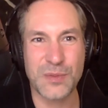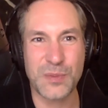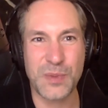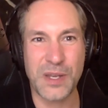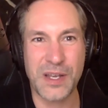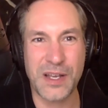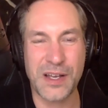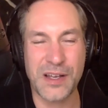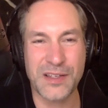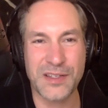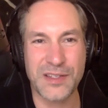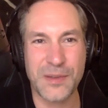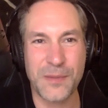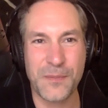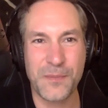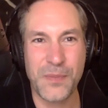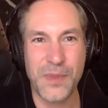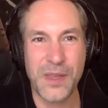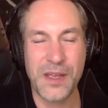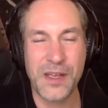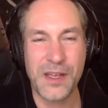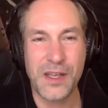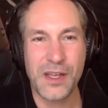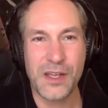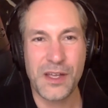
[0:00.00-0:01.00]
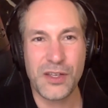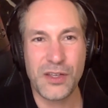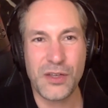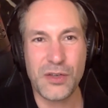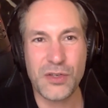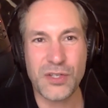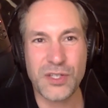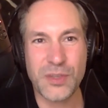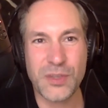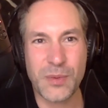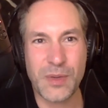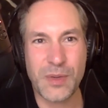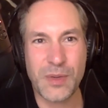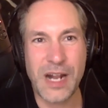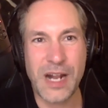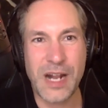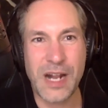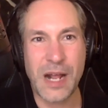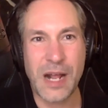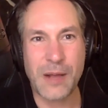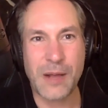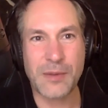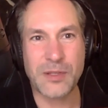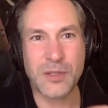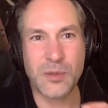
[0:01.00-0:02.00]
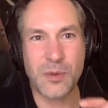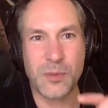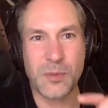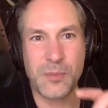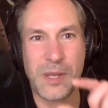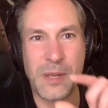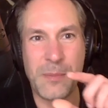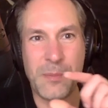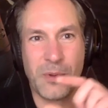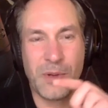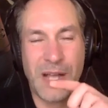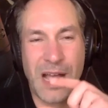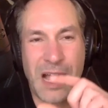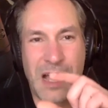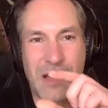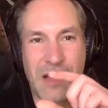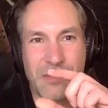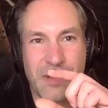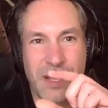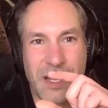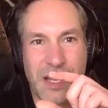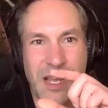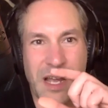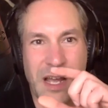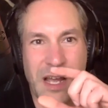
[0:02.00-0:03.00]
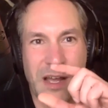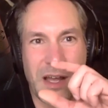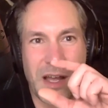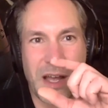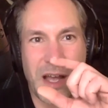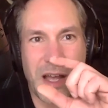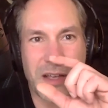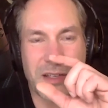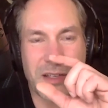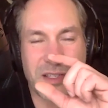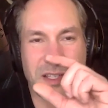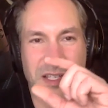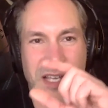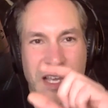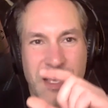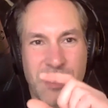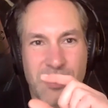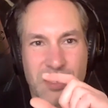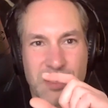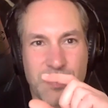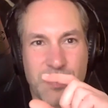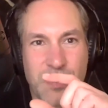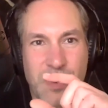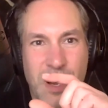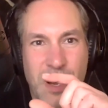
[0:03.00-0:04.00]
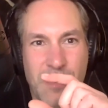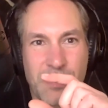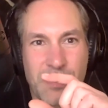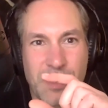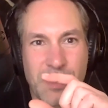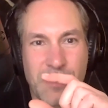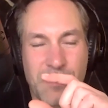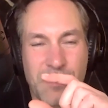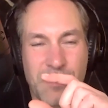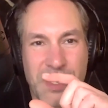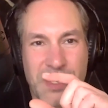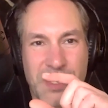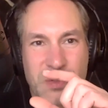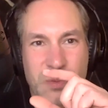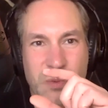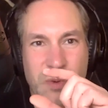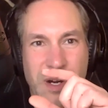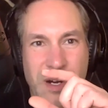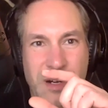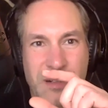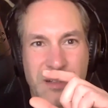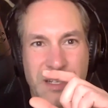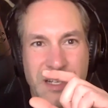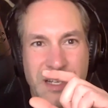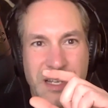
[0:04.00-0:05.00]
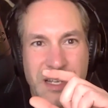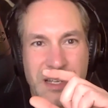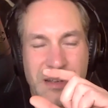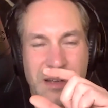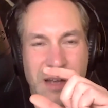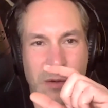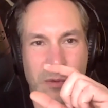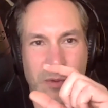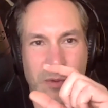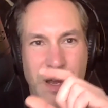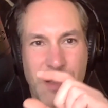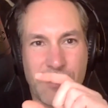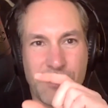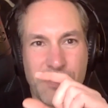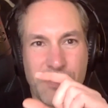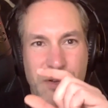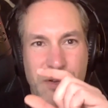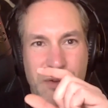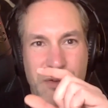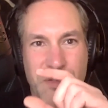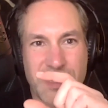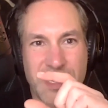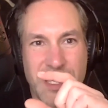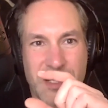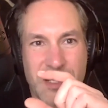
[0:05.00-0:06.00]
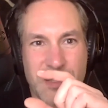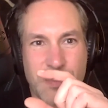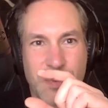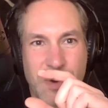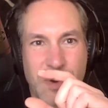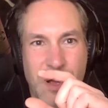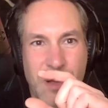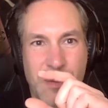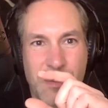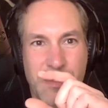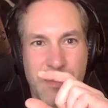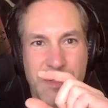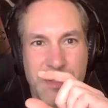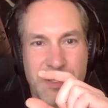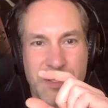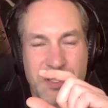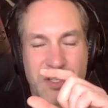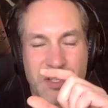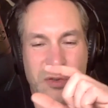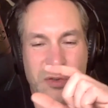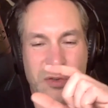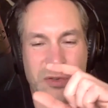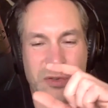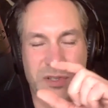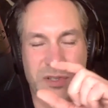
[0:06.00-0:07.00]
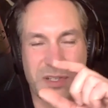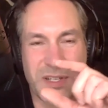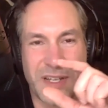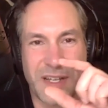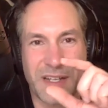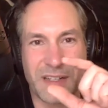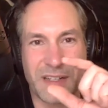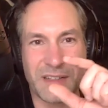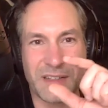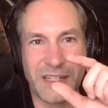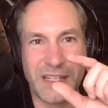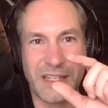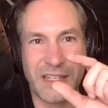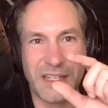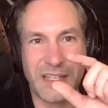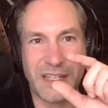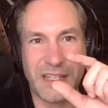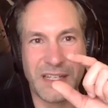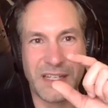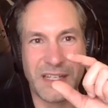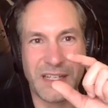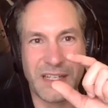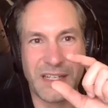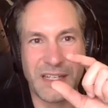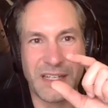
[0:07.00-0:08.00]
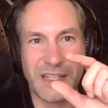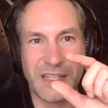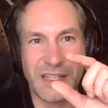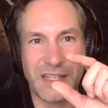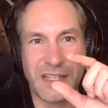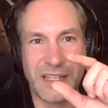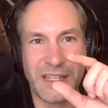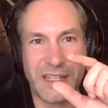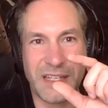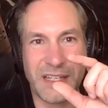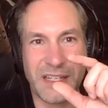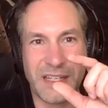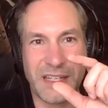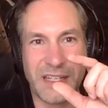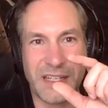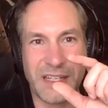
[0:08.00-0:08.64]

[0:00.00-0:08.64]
Because usually what happens when people have like a sales problem, it's rarely a revenue and sales problem. It's usually a lead gen problem.